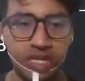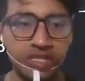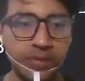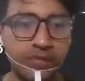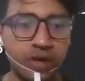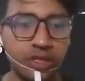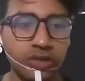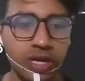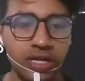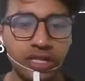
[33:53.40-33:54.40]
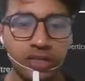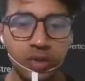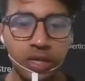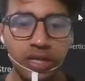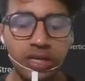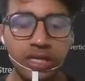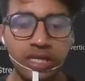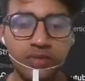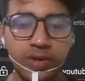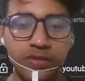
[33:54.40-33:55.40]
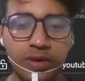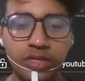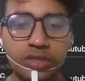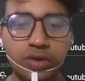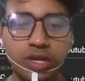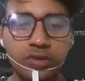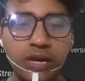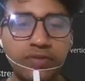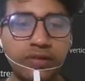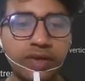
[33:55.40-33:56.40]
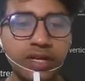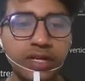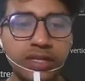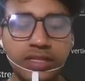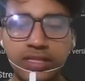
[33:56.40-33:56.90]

Is my voice quality is okay? Is my voice okay to everybody?